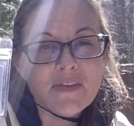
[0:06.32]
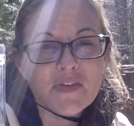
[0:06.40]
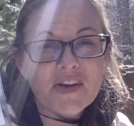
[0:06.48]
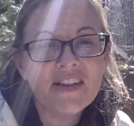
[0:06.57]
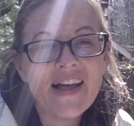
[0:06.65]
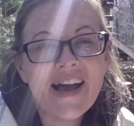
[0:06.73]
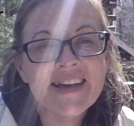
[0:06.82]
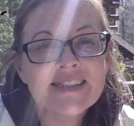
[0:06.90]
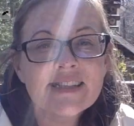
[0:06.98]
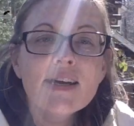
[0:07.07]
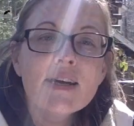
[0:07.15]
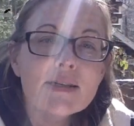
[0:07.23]

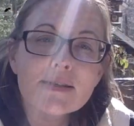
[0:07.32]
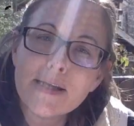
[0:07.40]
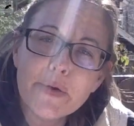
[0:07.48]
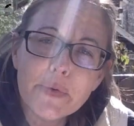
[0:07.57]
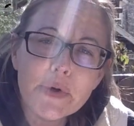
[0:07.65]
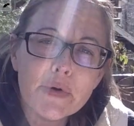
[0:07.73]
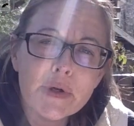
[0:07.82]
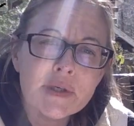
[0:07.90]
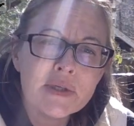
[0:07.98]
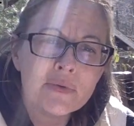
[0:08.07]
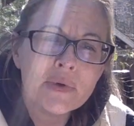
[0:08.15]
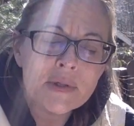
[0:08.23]
class. Today we're going
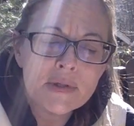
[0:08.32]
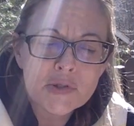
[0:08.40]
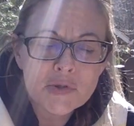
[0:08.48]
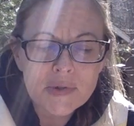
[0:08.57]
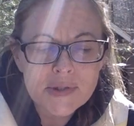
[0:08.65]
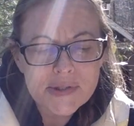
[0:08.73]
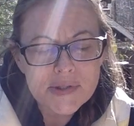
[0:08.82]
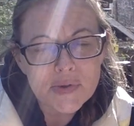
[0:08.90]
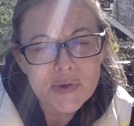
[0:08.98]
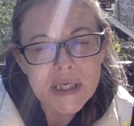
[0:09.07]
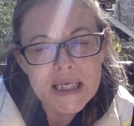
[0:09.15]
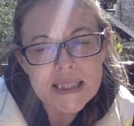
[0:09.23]
to read the short
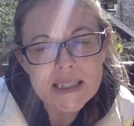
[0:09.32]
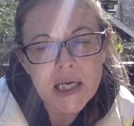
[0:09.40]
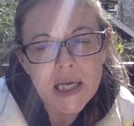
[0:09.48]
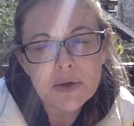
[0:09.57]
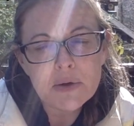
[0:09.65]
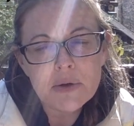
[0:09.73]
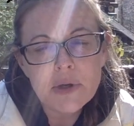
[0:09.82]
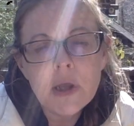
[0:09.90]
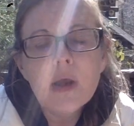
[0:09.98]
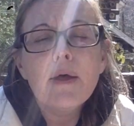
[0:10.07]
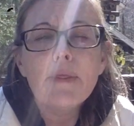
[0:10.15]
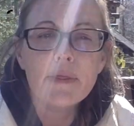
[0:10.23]
story entitled
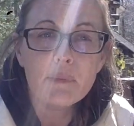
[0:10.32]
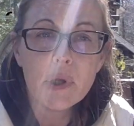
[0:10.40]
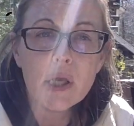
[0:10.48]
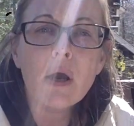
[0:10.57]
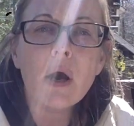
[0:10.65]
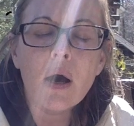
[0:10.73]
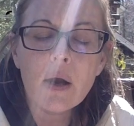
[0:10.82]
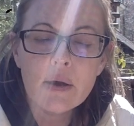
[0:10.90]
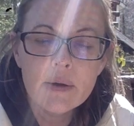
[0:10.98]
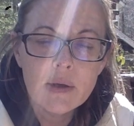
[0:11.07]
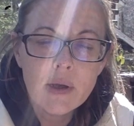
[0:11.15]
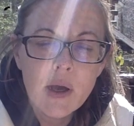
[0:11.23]
The Peacock
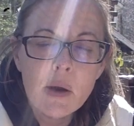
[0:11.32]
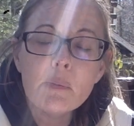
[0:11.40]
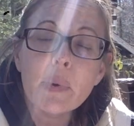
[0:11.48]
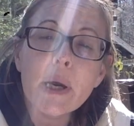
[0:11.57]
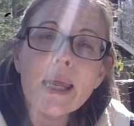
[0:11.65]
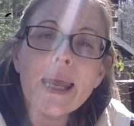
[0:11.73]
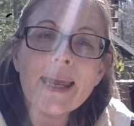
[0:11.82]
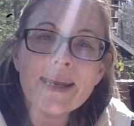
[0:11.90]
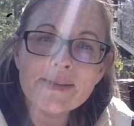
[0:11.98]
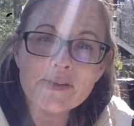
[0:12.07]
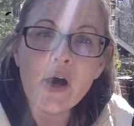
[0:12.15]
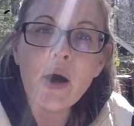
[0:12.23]
by
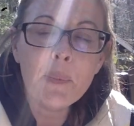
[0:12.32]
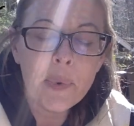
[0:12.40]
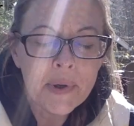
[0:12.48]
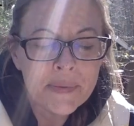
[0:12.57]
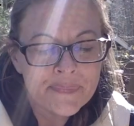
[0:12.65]
Aesop.